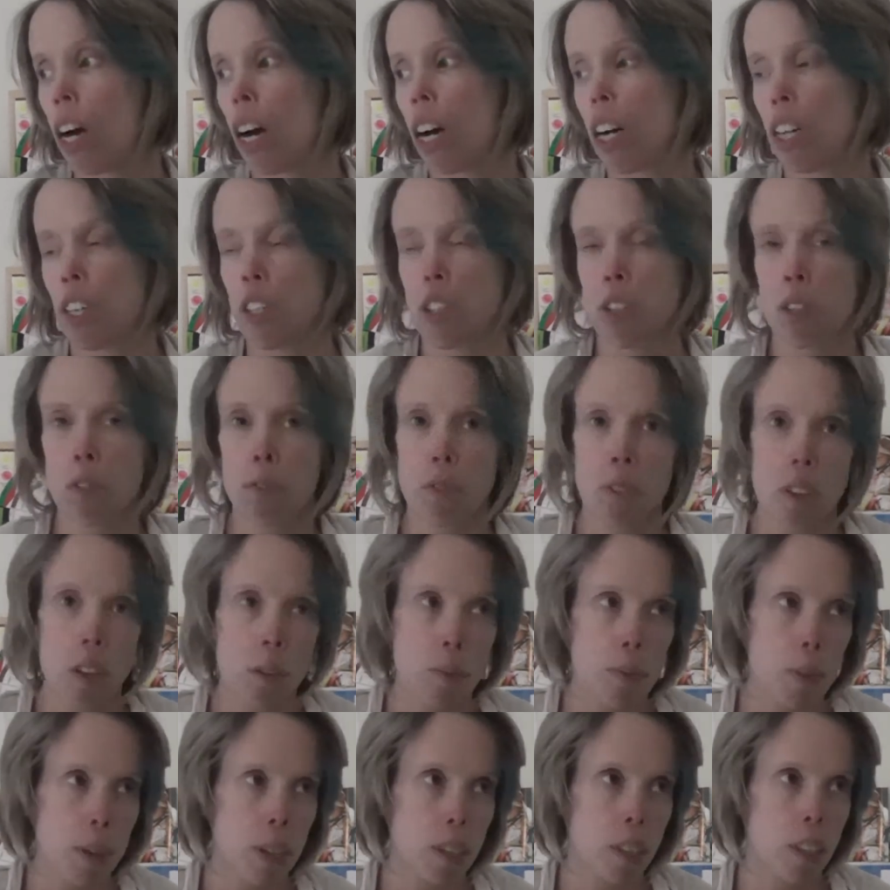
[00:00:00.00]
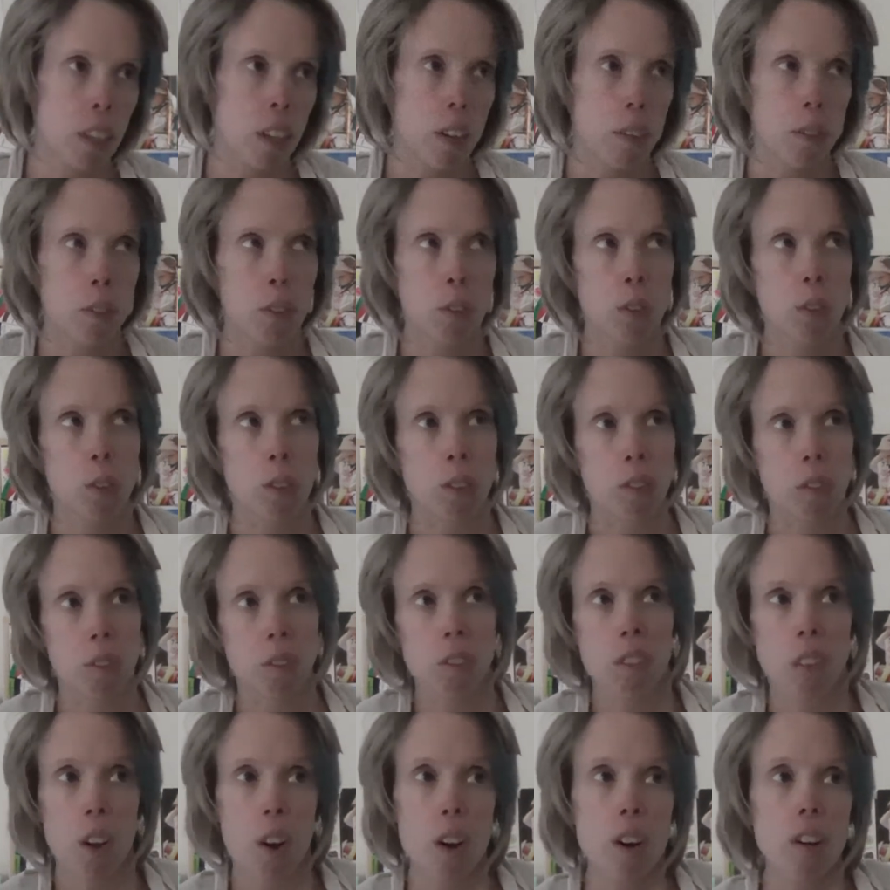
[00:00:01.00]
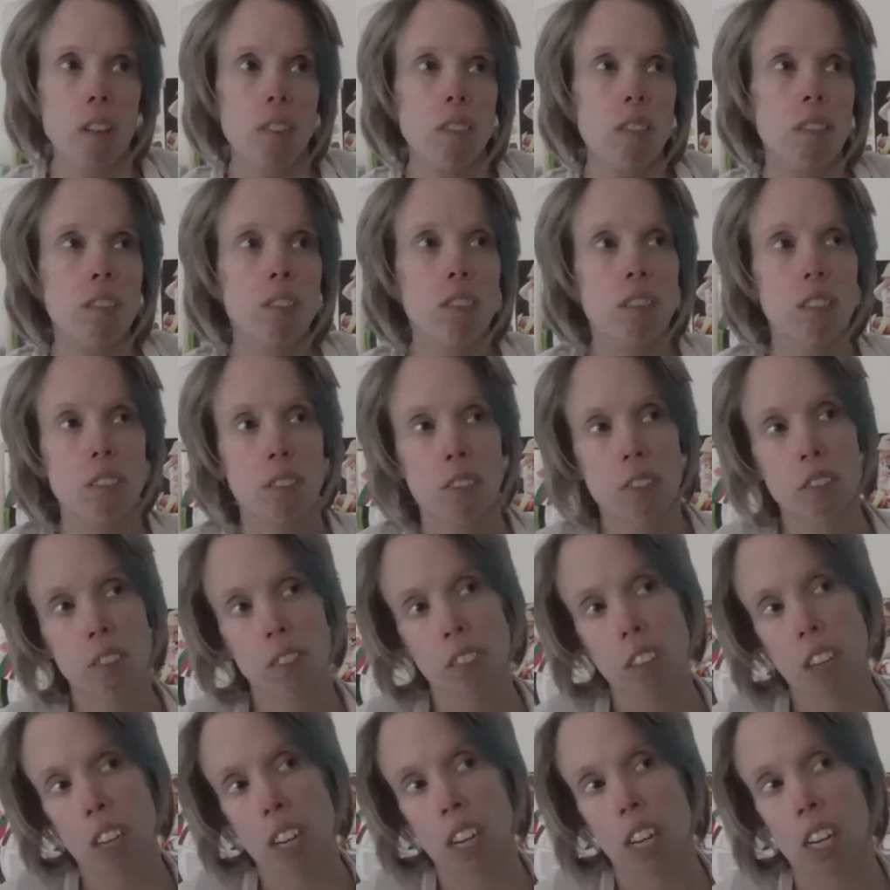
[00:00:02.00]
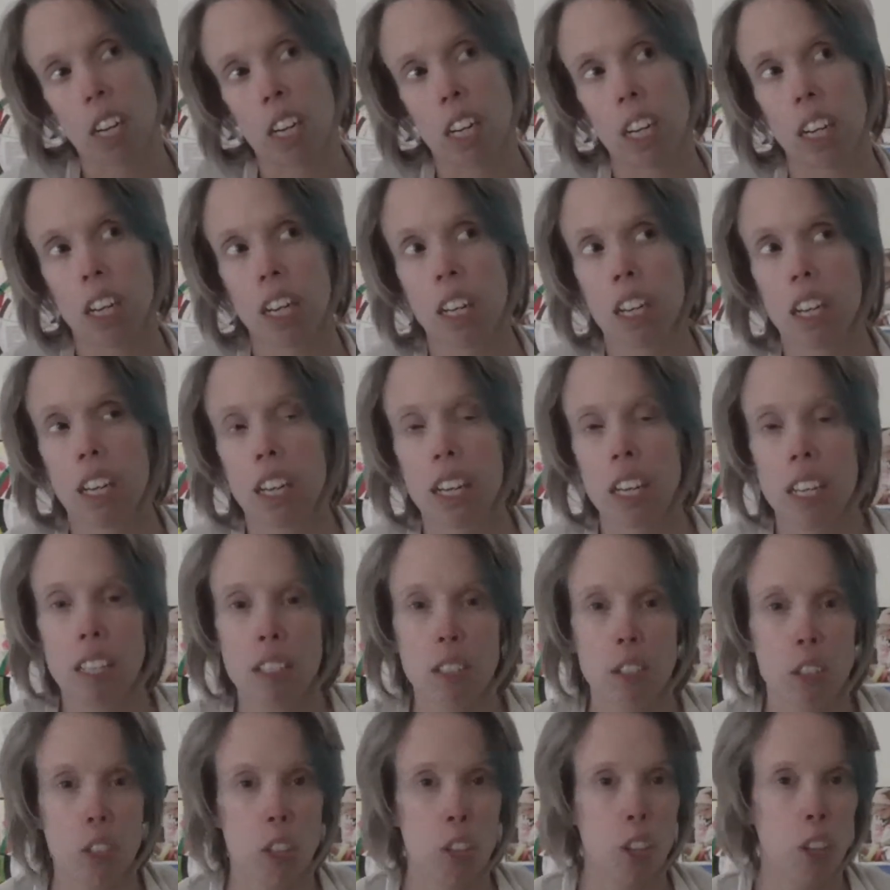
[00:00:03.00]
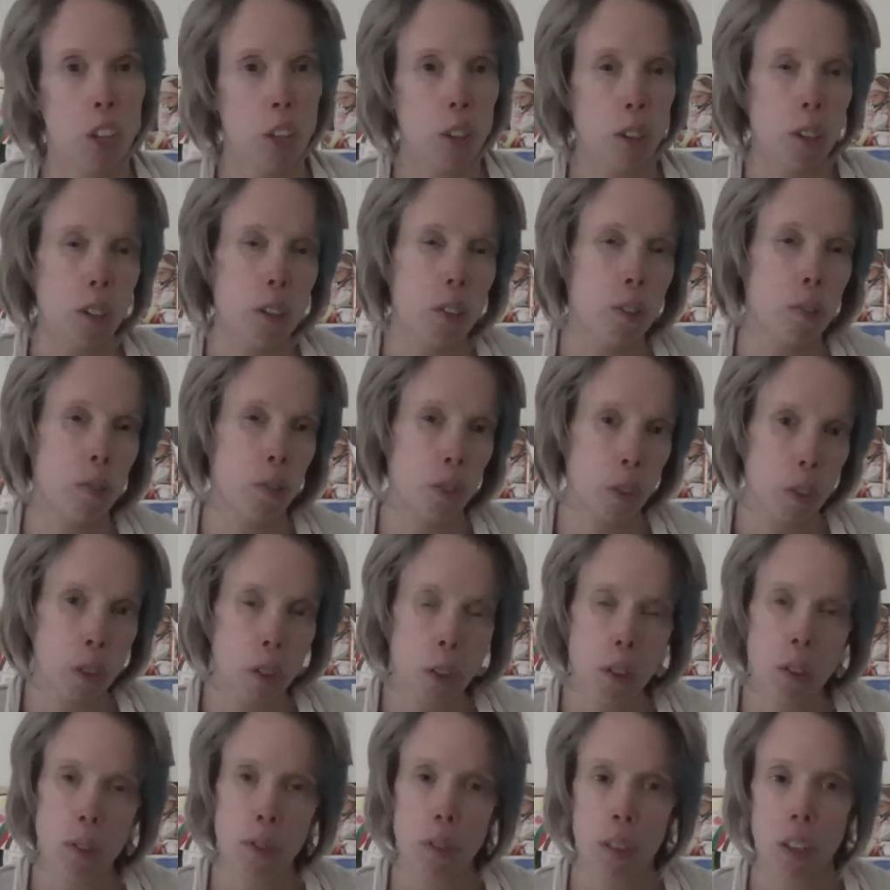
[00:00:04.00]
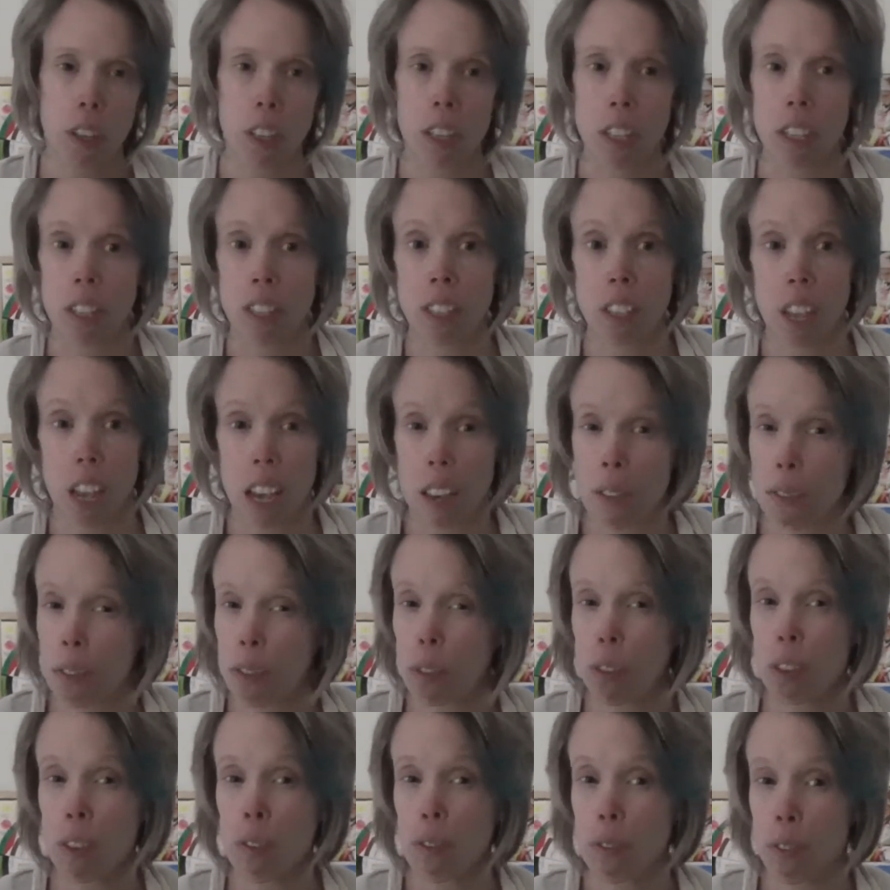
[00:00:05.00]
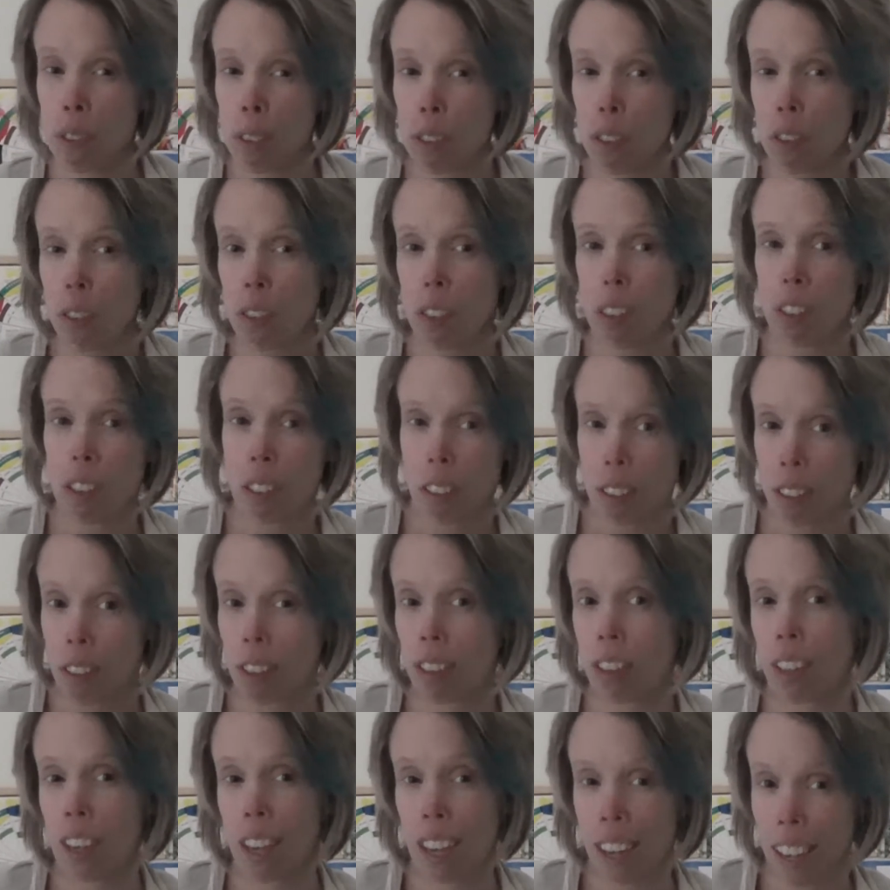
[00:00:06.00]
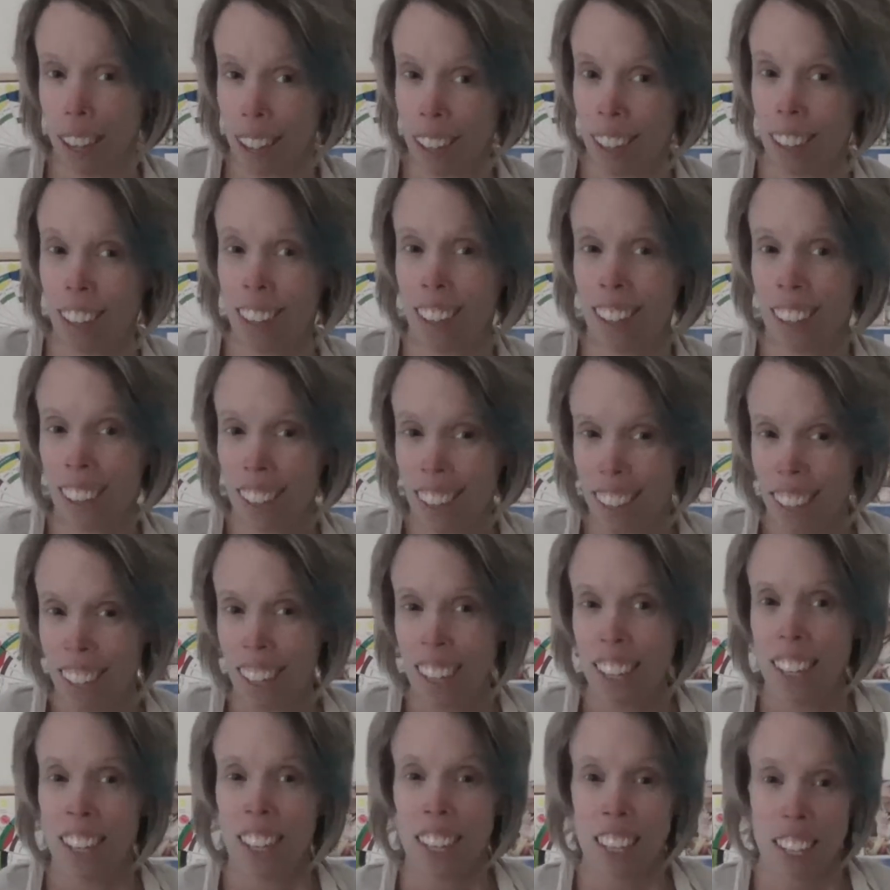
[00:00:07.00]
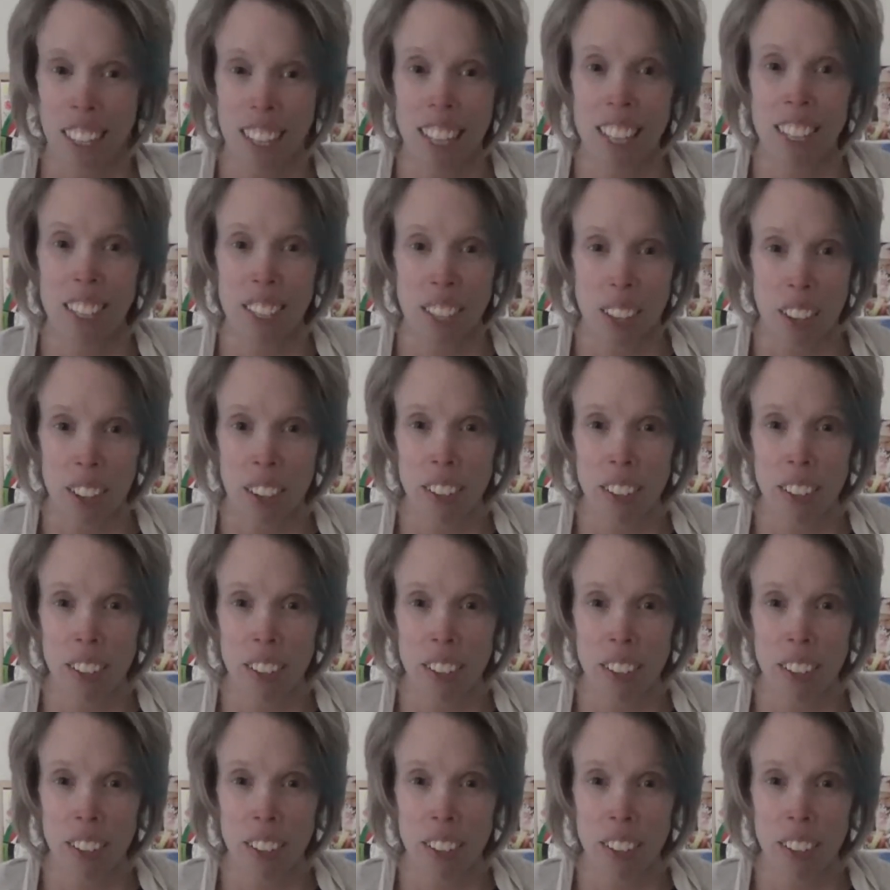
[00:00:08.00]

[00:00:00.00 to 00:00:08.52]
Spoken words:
I just find myself sort of not really into cooked food, very savoury food. Yeah? You think so?